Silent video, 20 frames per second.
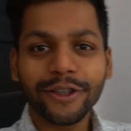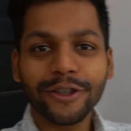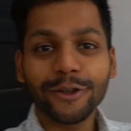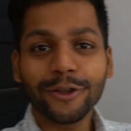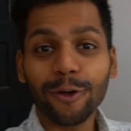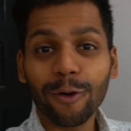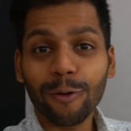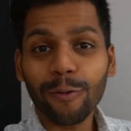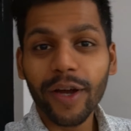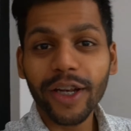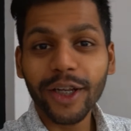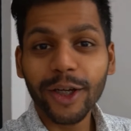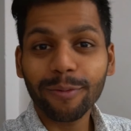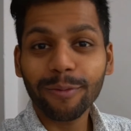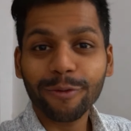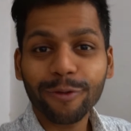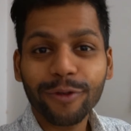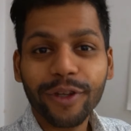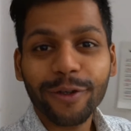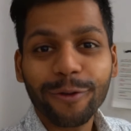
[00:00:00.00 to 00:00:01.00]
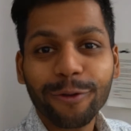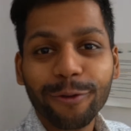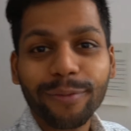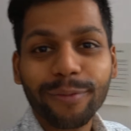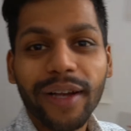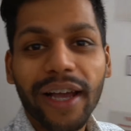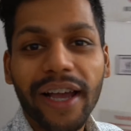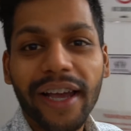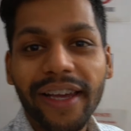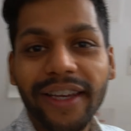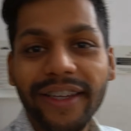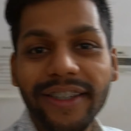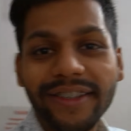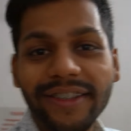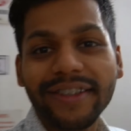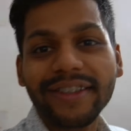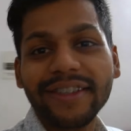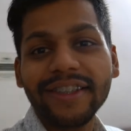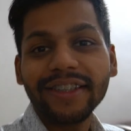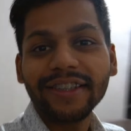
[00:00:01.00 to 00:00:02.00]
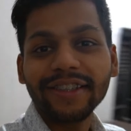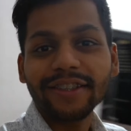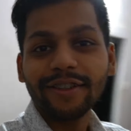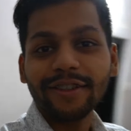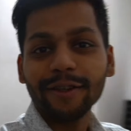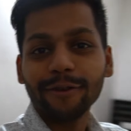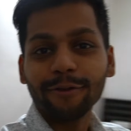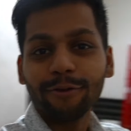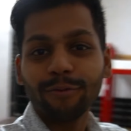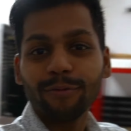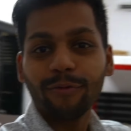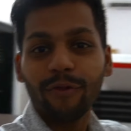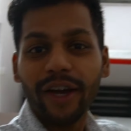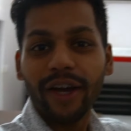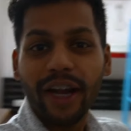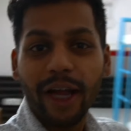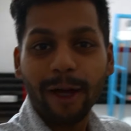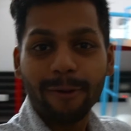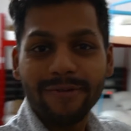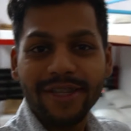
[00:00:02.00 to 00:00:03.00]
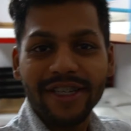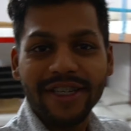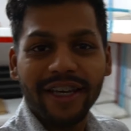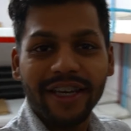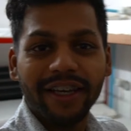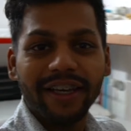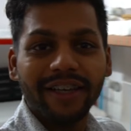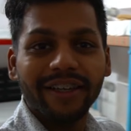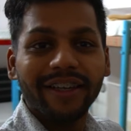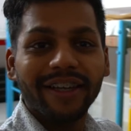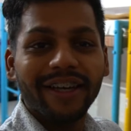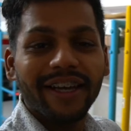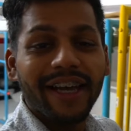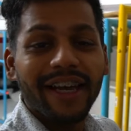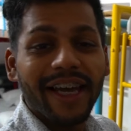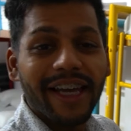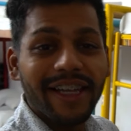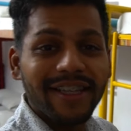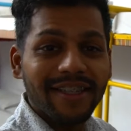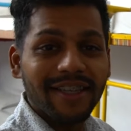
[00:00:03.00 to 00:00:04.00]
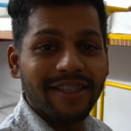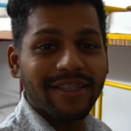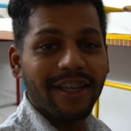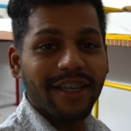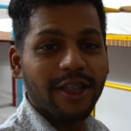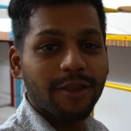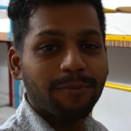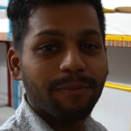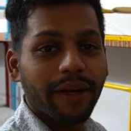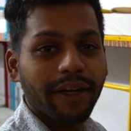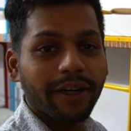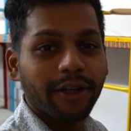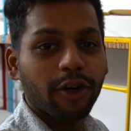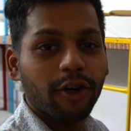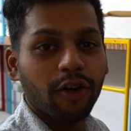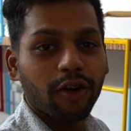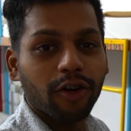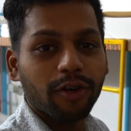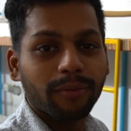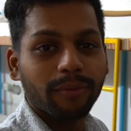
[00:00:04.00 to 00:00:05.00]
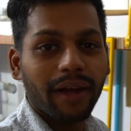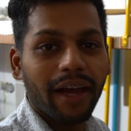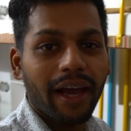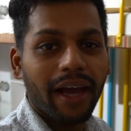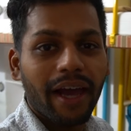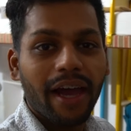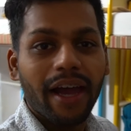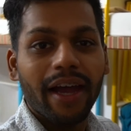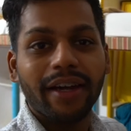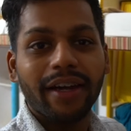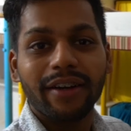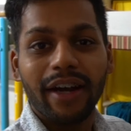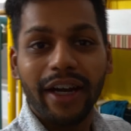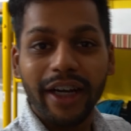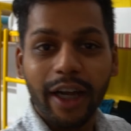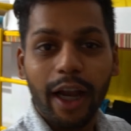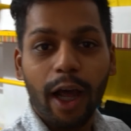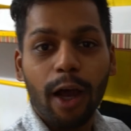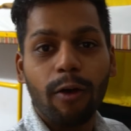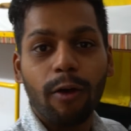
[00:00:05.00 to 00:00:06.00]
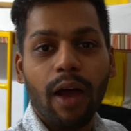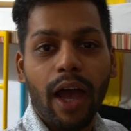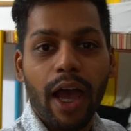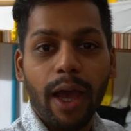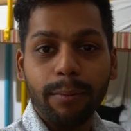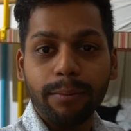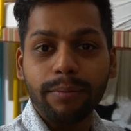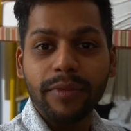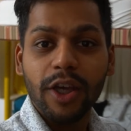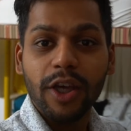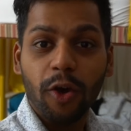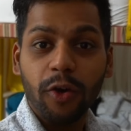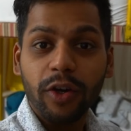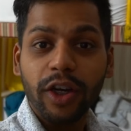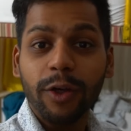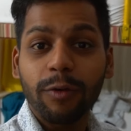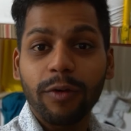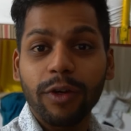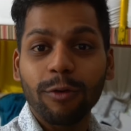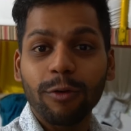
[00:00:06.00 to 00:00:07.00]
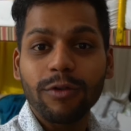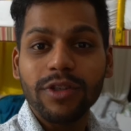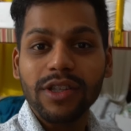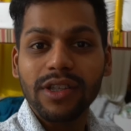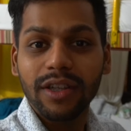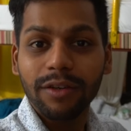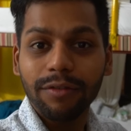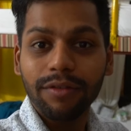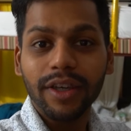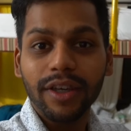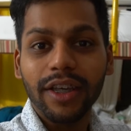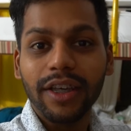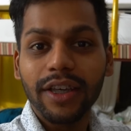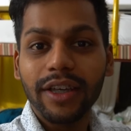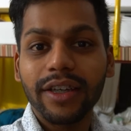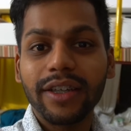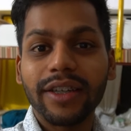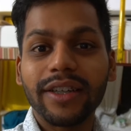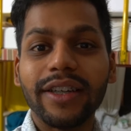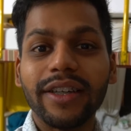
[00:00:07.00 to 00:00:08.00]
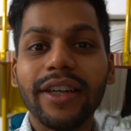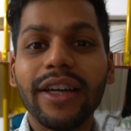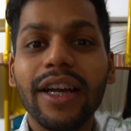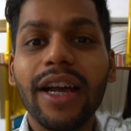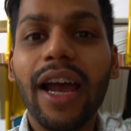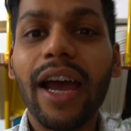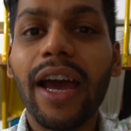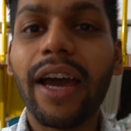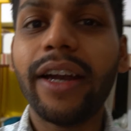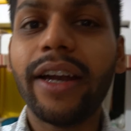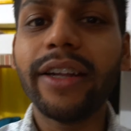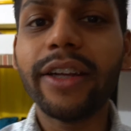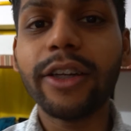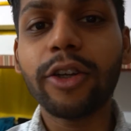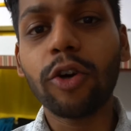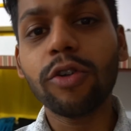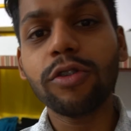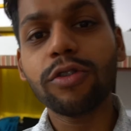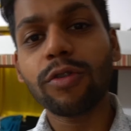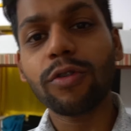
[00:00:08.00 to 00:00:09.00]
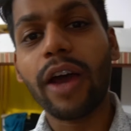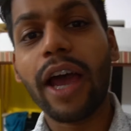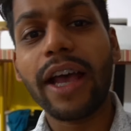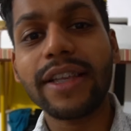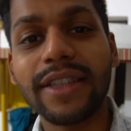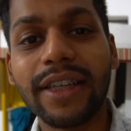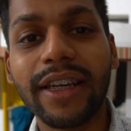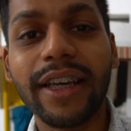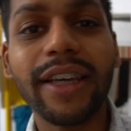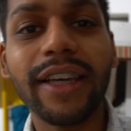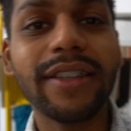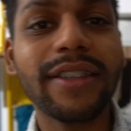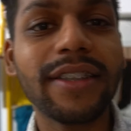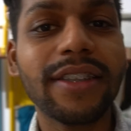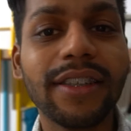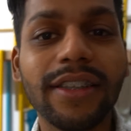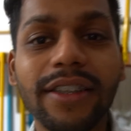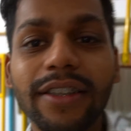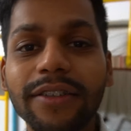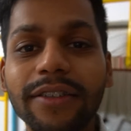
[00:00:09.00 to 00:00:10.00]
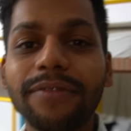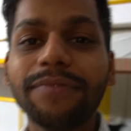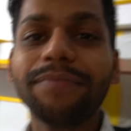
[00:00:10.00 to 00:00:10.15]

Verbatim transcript: So welcome to the room, guys. This is the room where I am staying. It's a 6-bed dorm and right now I am the only one who is living here, and it also has an AC.